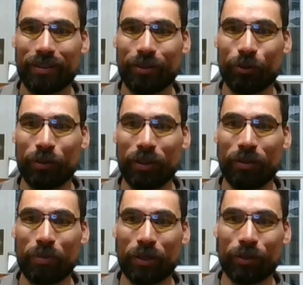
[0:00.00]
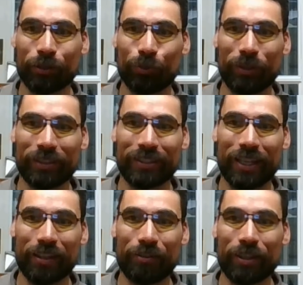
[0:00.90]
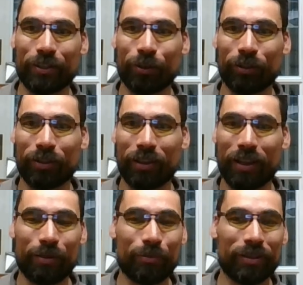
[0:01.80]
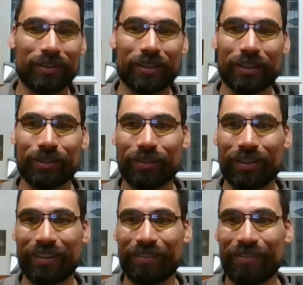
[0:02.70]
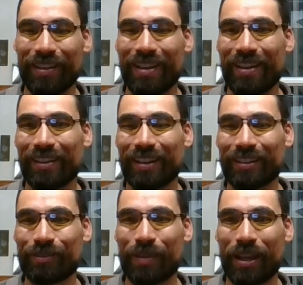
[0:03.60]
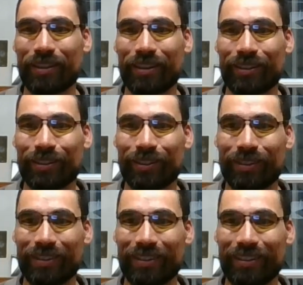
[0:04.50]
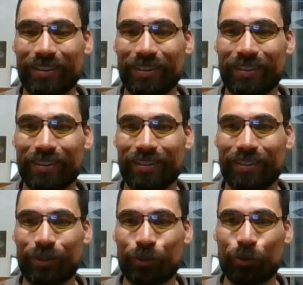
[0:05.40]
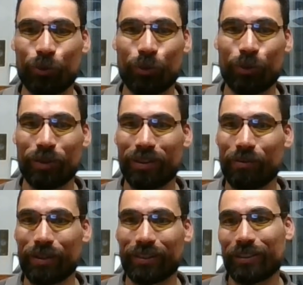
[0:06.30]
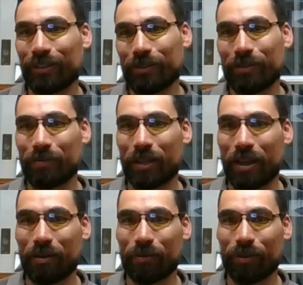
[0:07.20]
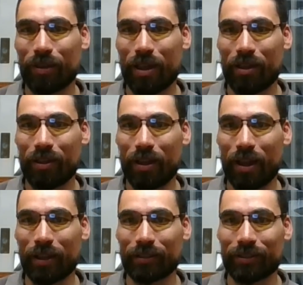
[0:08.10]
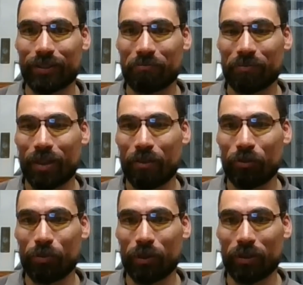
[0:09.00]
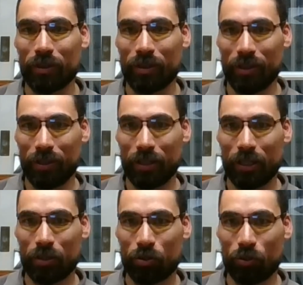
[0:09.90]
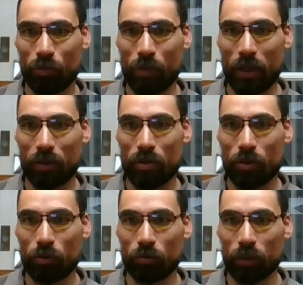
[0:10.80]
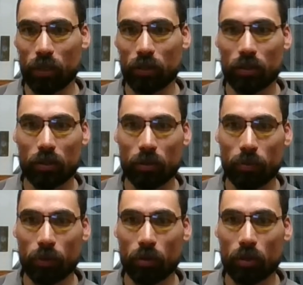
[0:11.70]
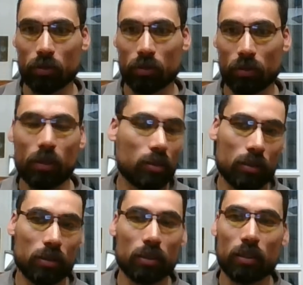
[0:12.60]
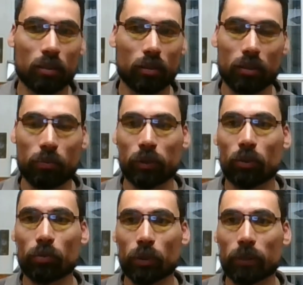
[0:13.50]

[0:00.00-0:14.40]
only because we are saying we are not animals doesn't doesn't make that true. But yeah, I guess everybody should make their own mind about this. It's indeed a deeper topic.